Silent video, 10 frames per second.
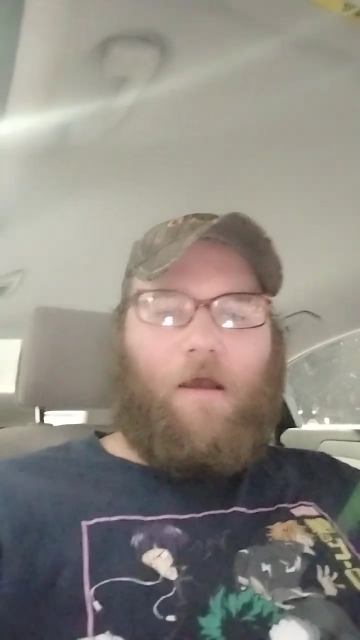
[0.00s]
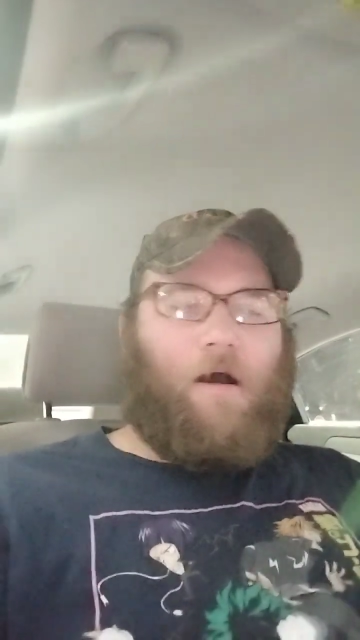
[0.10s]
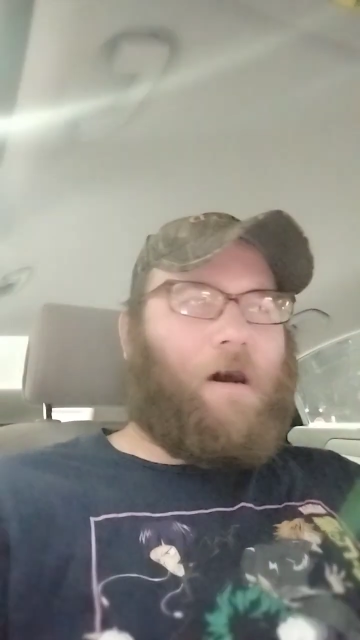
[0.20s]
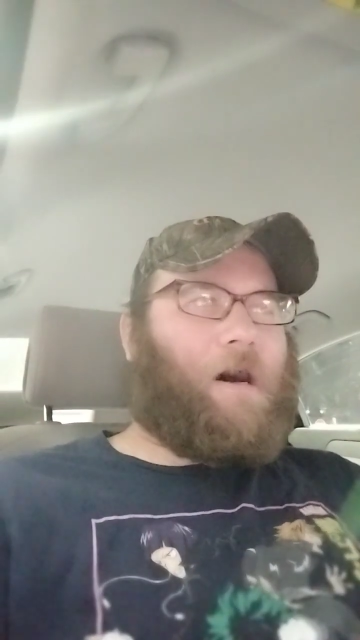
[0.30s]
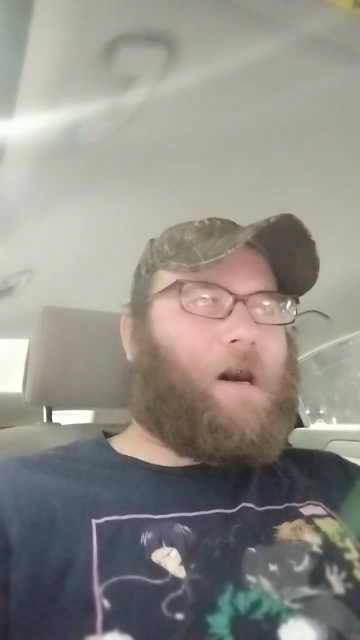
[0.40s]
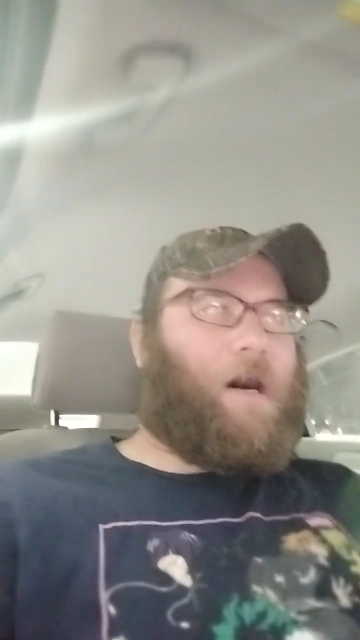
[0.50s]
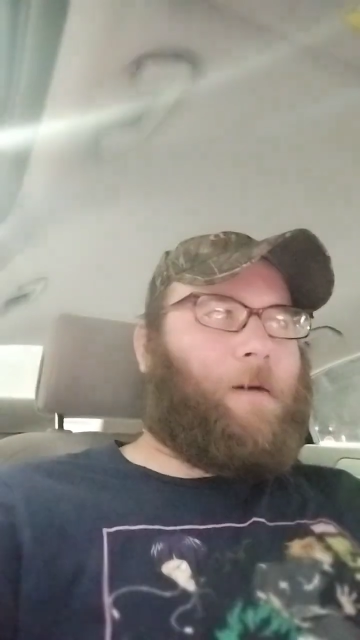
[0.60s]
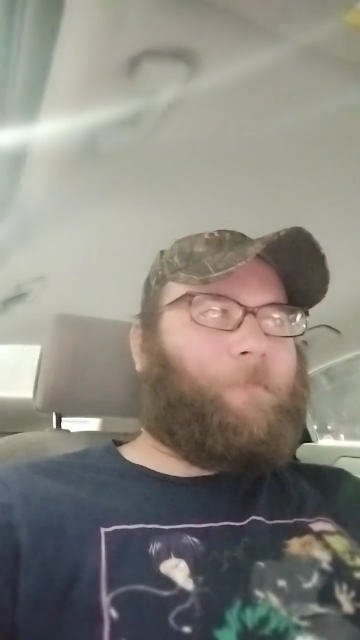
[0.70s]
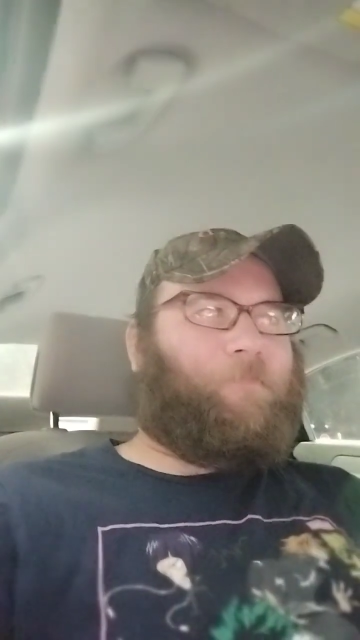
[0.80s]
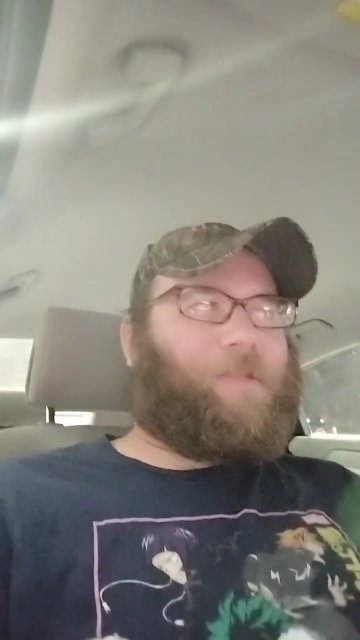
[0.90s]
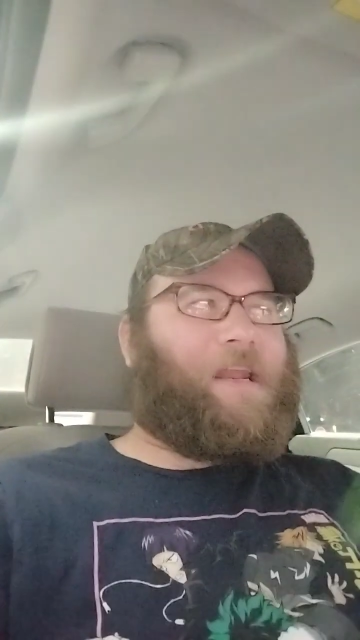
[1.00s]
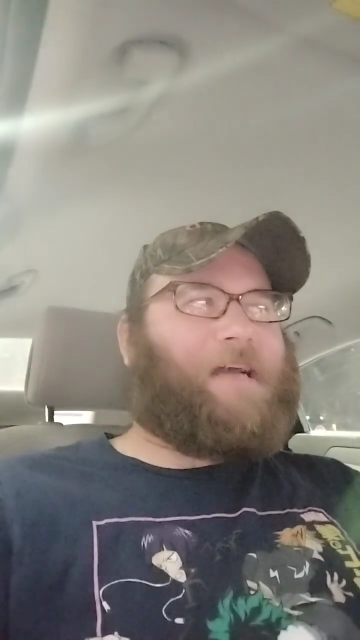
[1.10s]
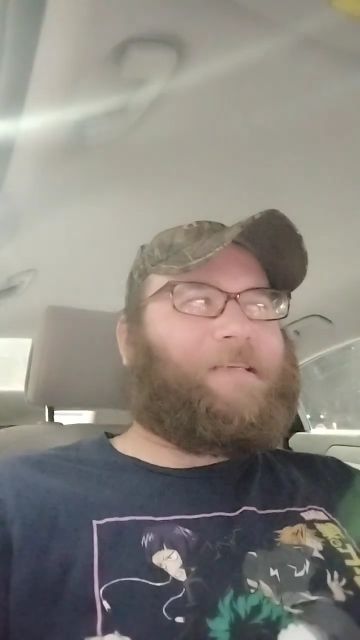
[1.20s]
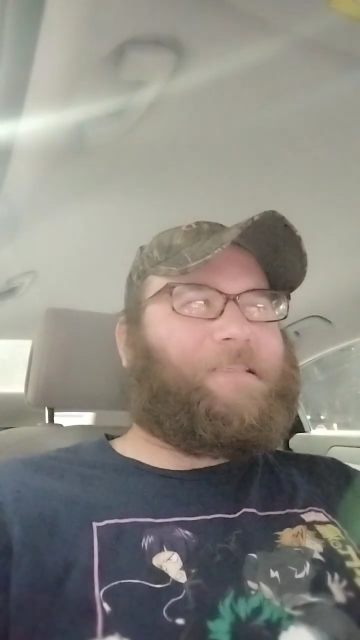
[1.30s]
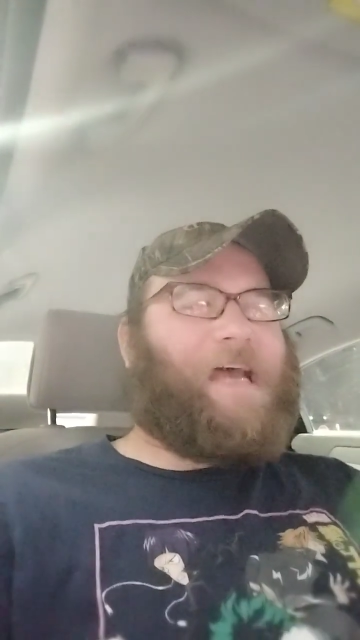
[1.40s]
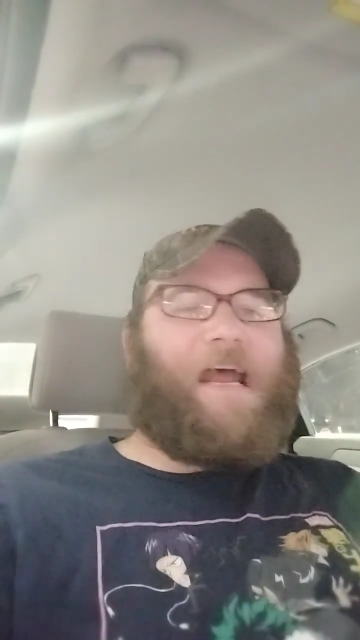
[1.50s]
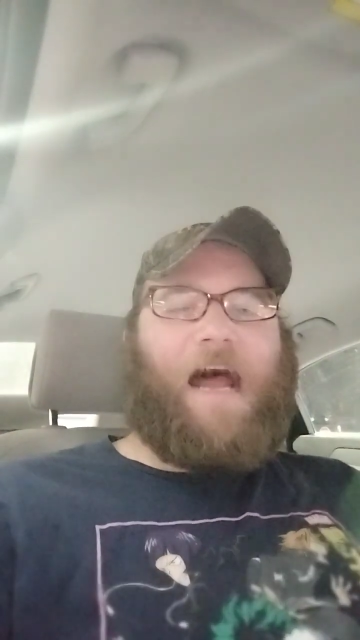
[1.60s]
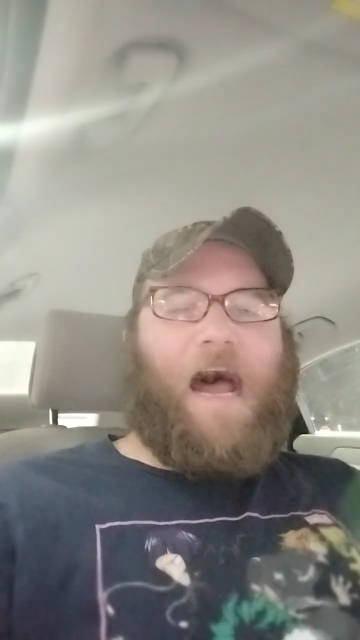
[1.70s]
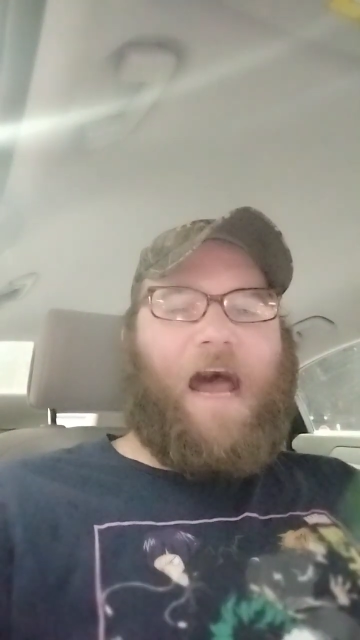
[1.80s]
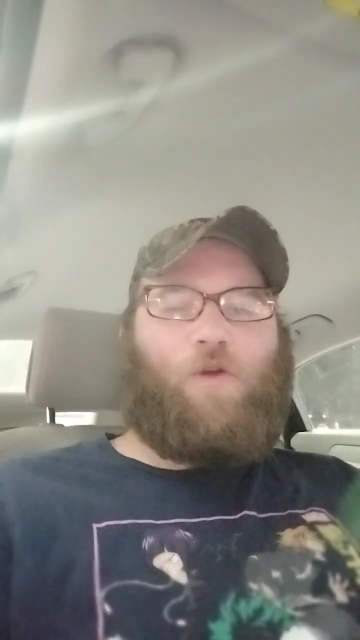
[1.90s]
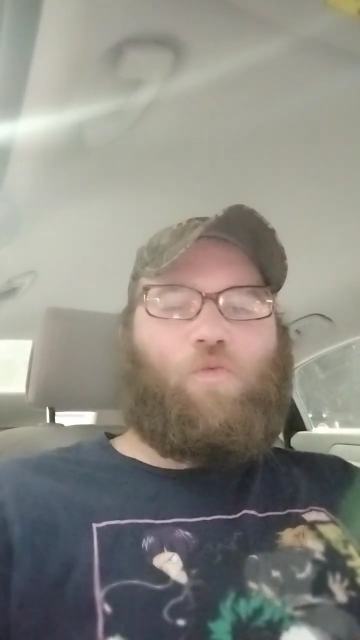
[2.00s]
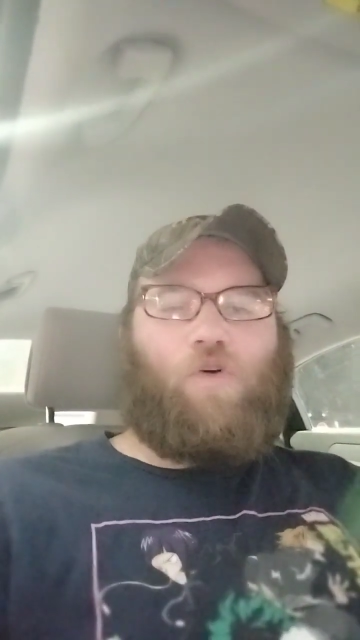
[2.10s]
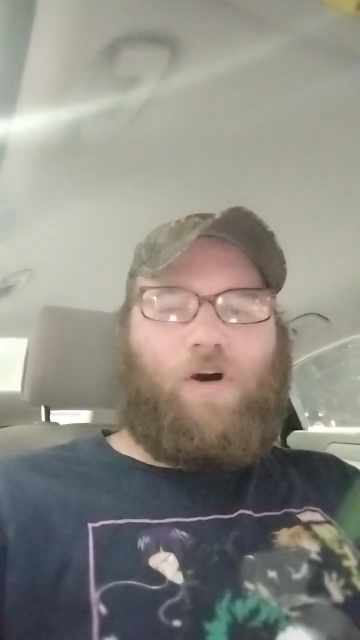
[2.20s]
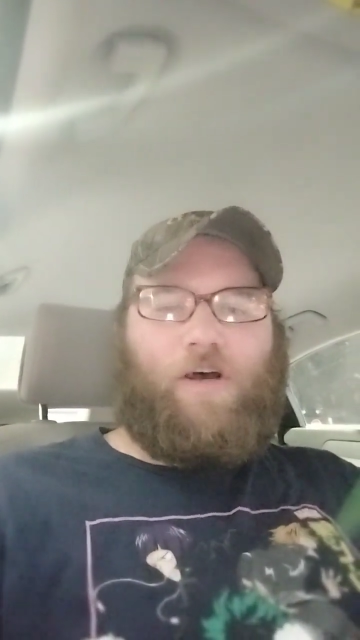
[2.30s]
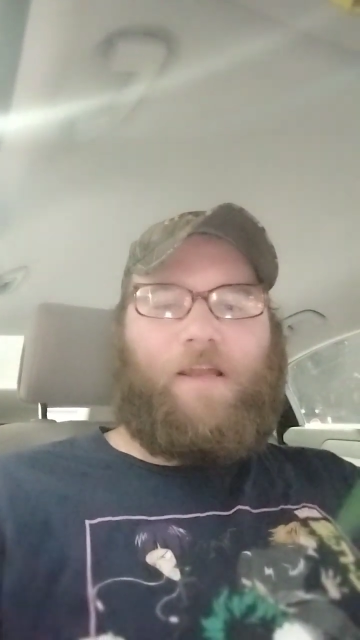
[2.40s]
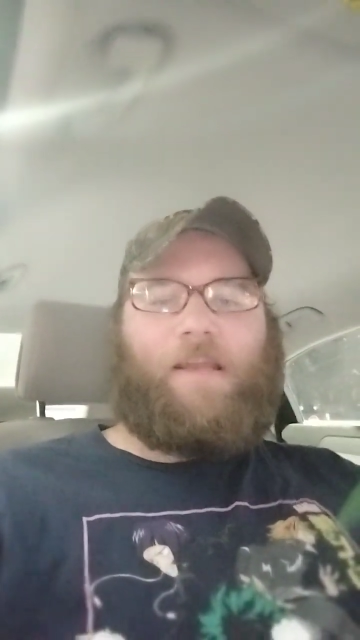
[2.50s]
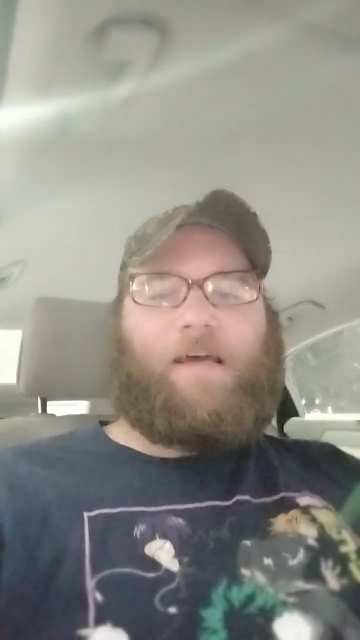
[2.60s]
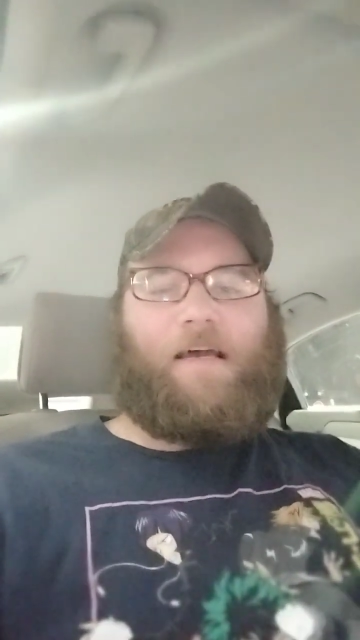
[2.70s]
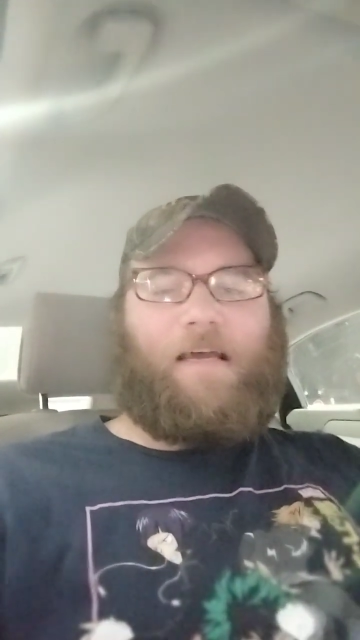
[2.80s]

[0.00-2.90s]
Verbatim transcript: Um, and I said I would